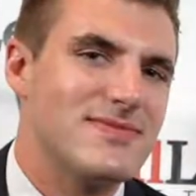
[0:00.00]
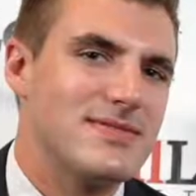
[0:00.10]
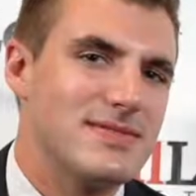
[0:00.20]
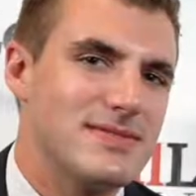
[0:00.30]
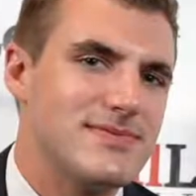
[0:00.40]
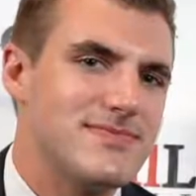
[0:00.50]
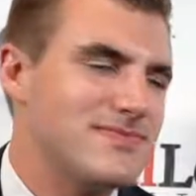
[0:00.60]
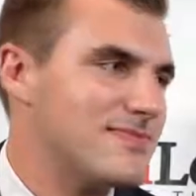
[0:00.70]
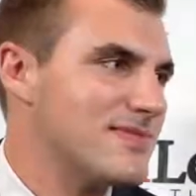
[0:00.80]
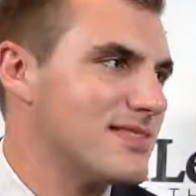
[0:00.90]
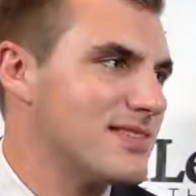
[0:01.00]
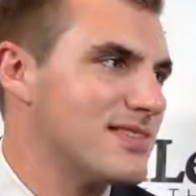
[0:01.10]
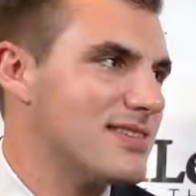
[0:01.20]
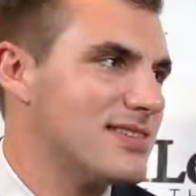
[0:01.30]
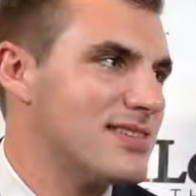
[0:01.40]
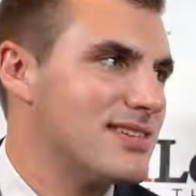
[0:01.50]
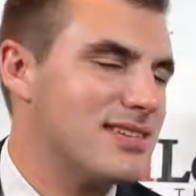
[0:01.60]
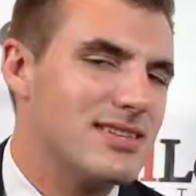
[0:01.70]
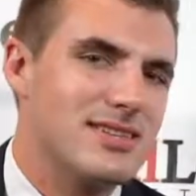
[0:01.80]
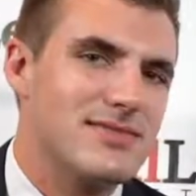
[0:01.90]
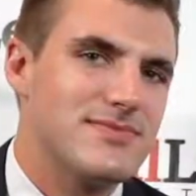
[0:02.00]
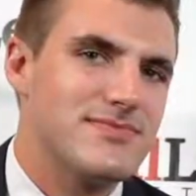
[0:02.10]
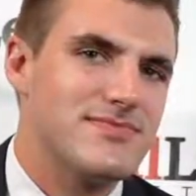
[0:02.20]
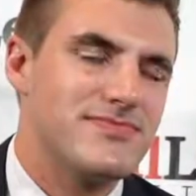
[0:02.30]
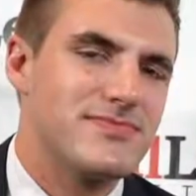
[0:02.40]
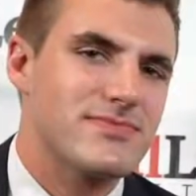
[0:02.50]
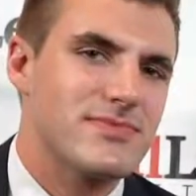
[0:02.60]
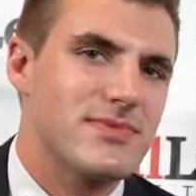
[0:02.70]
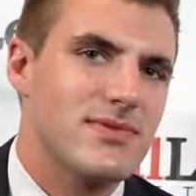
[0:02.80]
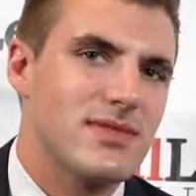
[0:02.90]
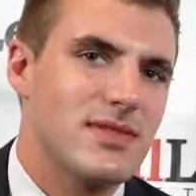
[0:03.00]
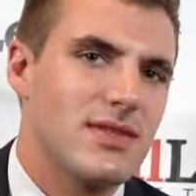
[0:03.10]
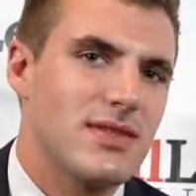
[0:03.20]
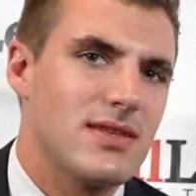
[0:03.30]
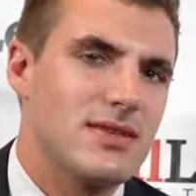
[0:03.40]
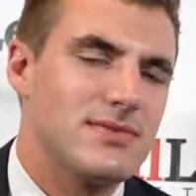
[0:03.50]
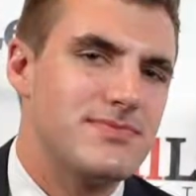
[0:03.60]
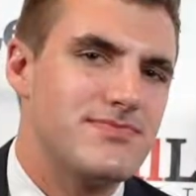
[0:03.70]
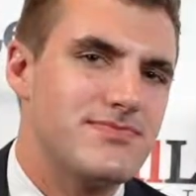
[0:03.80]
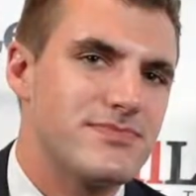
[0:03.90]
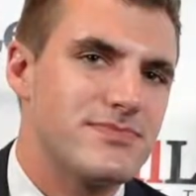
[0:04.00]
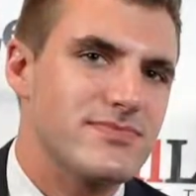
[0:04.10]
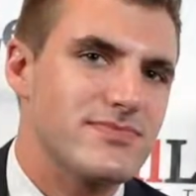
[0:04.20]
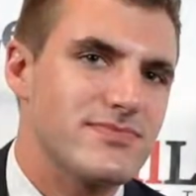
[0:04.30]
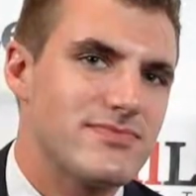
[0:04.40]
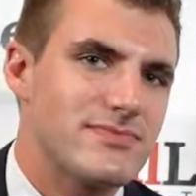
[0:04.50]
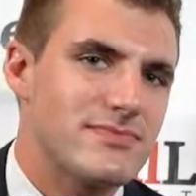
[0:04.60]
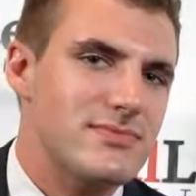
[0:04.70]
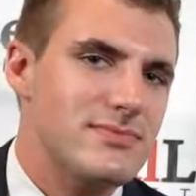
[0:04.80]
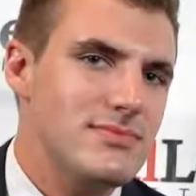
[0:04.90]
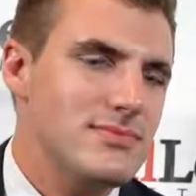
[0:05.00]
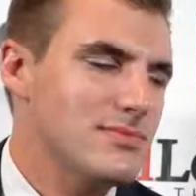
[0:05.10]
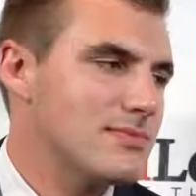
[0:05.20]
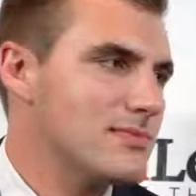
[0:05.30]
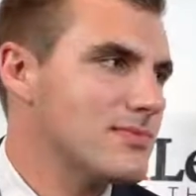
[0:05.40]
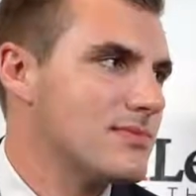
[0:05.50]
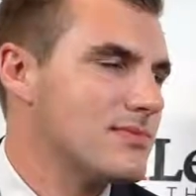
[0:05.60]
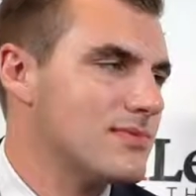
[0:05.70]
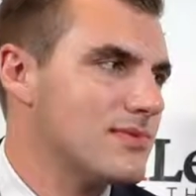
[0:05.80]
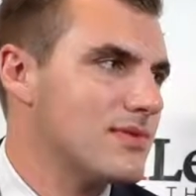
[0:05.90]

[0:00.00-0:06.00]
(not speaking)